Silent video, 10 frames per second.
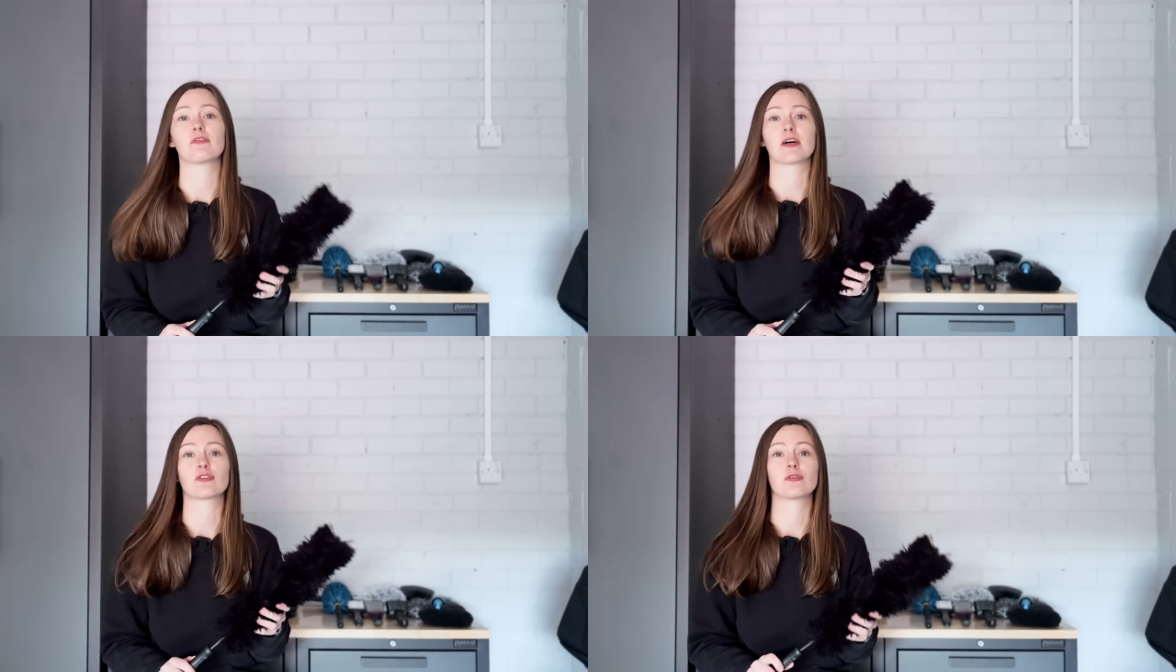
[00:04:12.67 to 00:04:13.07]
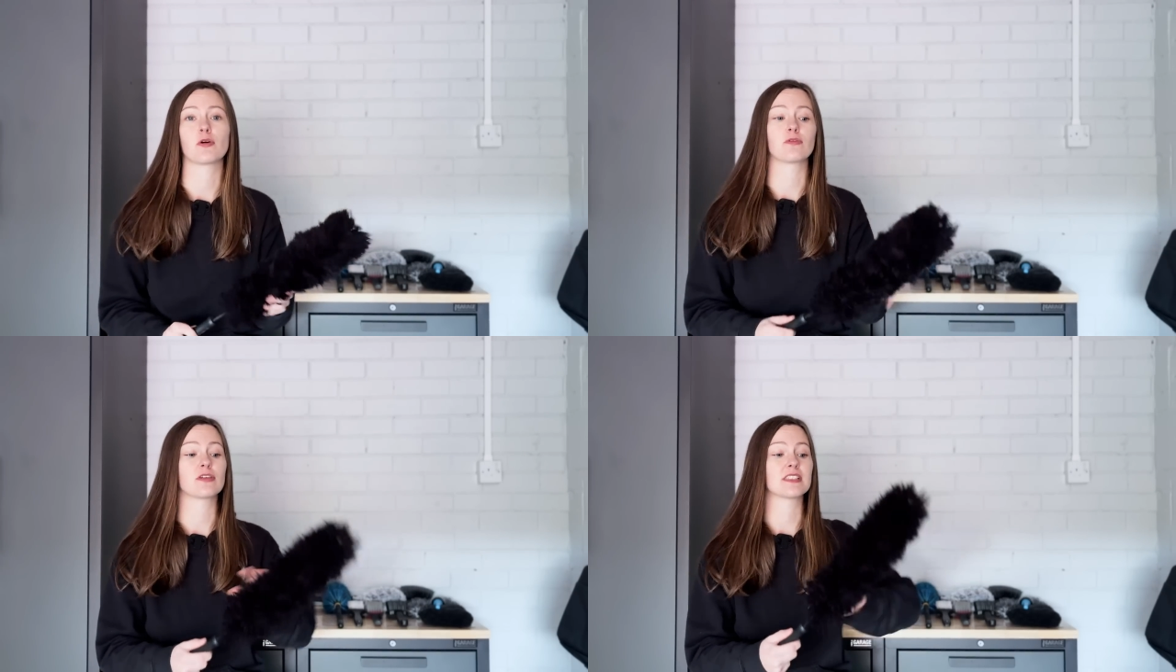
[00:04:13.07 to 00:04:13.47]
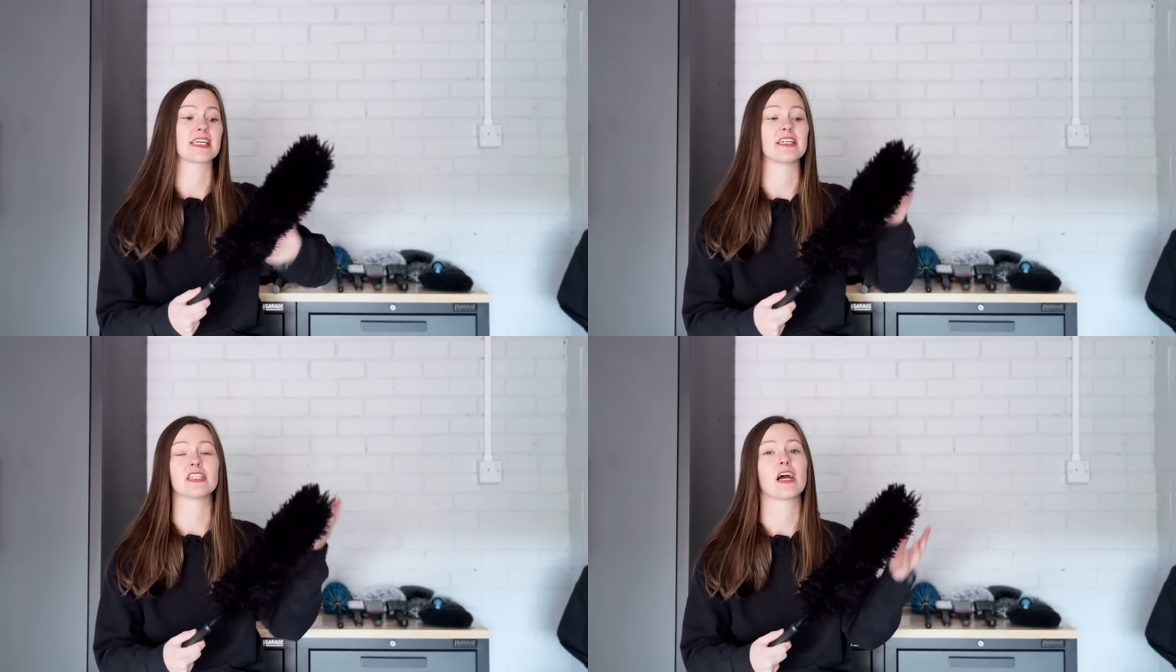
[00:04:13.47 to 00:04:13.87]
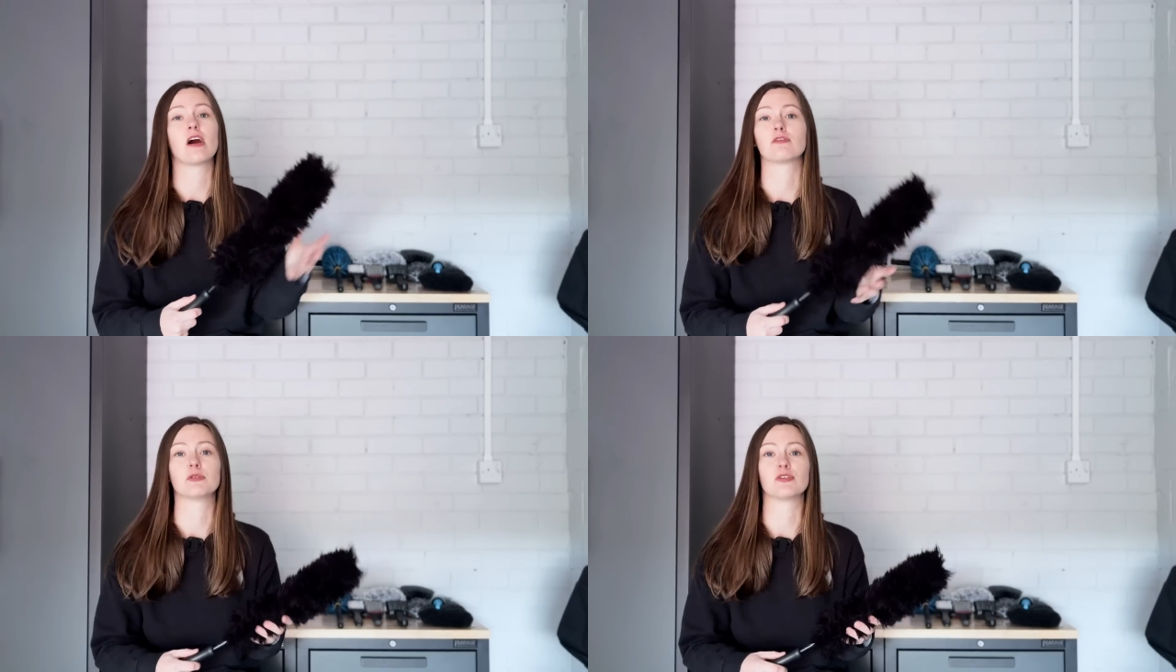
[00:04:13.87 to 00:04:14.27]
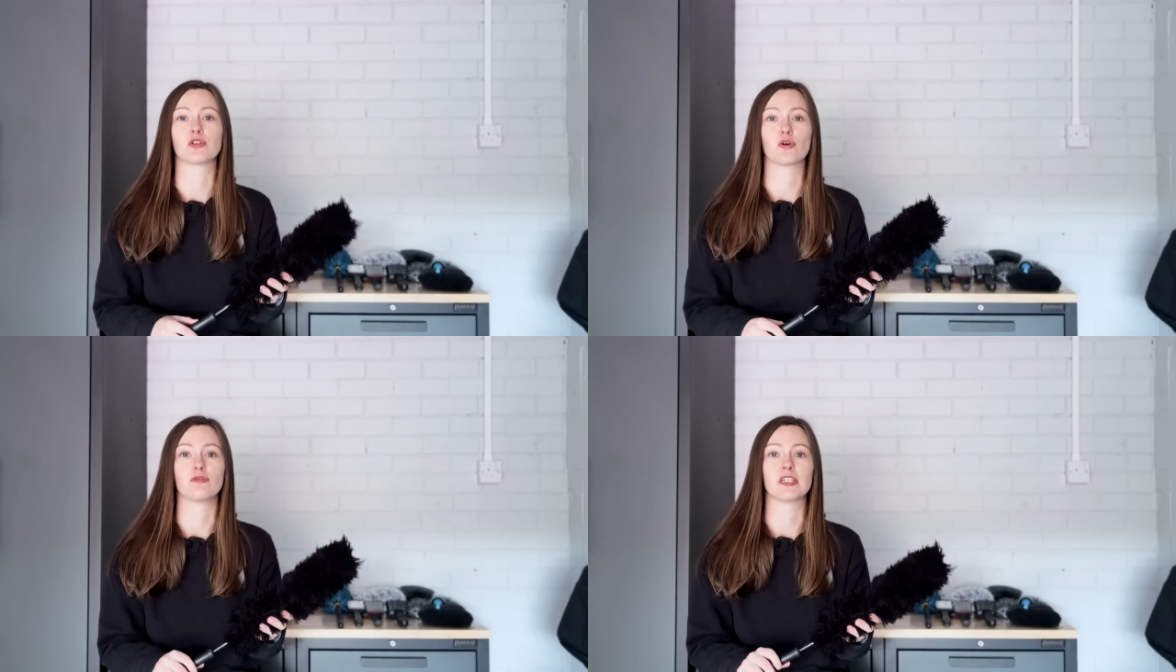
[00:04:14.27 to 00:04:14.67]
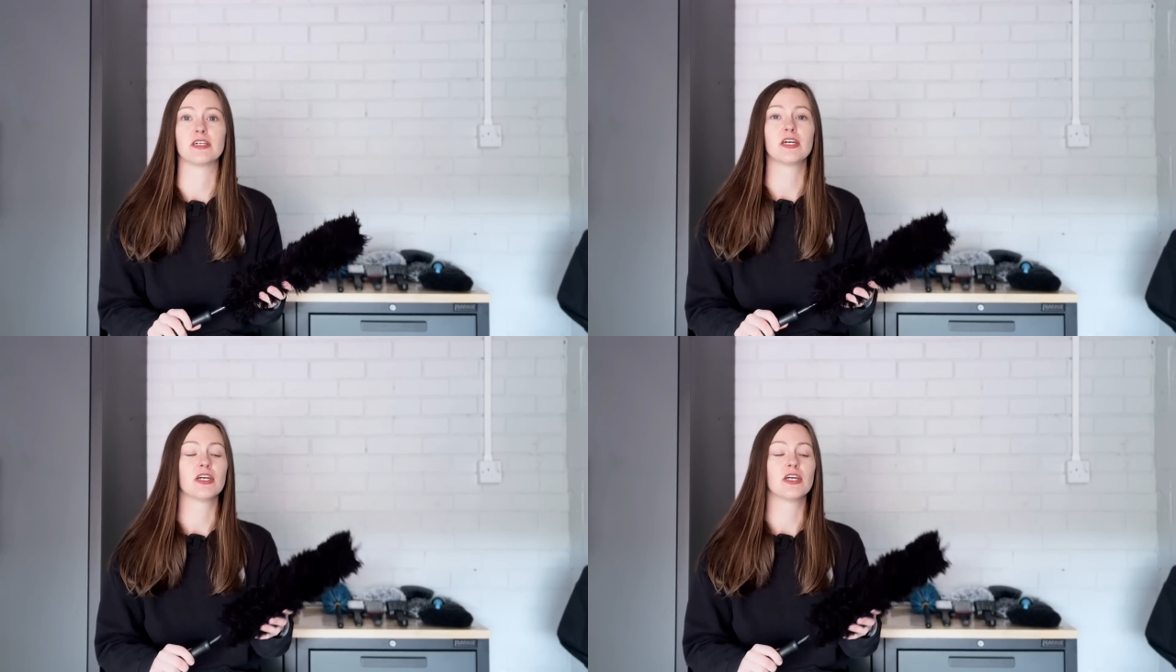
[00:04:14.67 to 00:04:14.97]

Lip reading: Factory one, because again, you can't remove the cover.